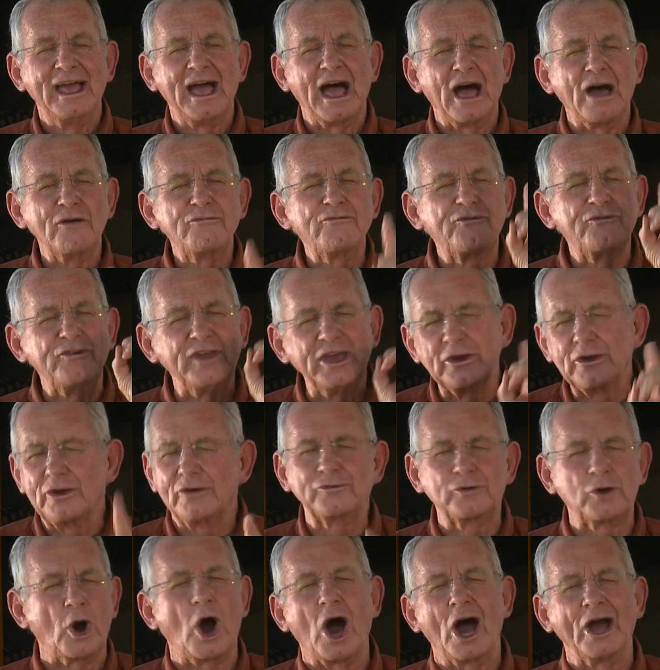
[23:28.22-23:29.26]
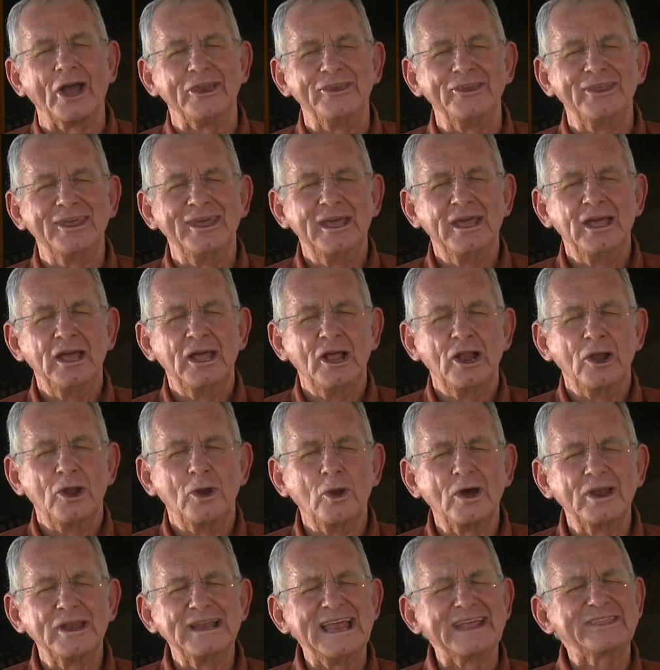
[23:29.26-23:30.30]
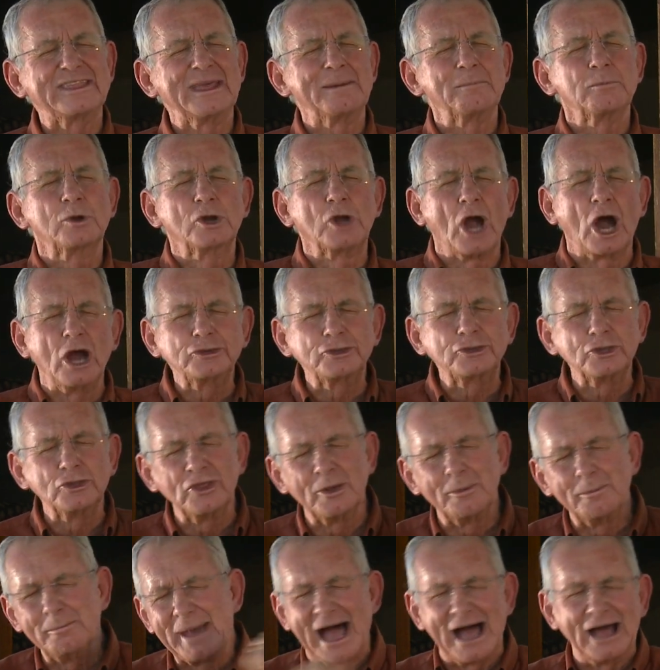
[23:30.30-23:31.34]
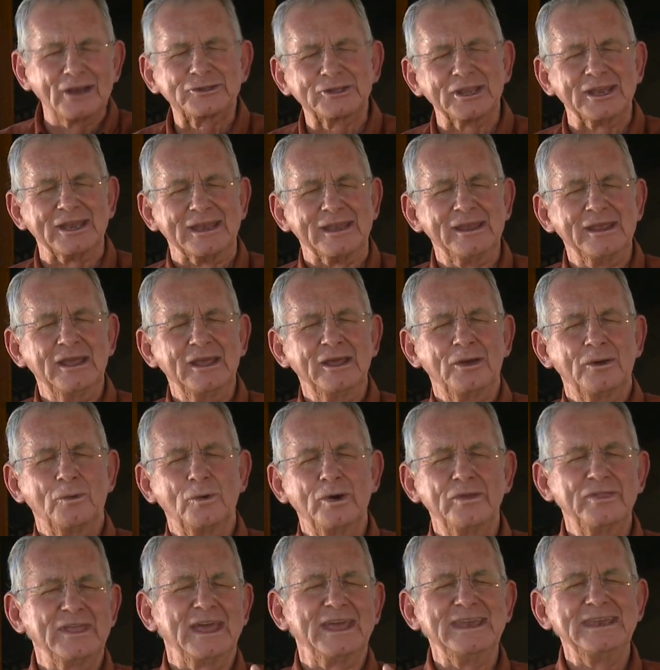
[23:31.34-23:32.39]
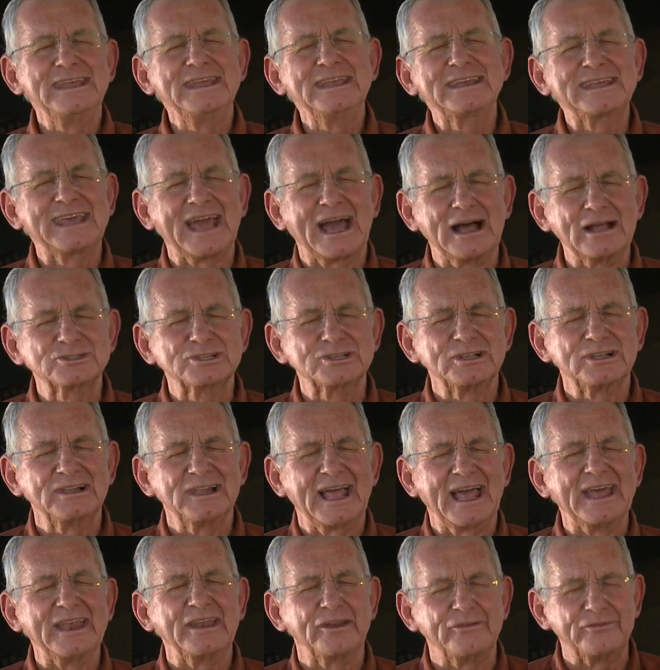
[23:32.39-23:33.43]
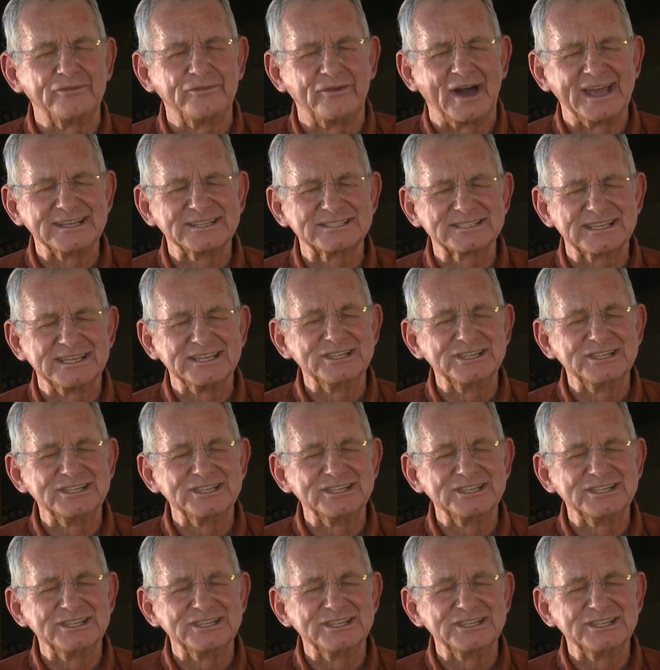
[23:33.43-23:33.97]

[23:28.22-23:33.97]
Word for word: a fear of God. Lord, let them go to the mountain when they need counsel and advice.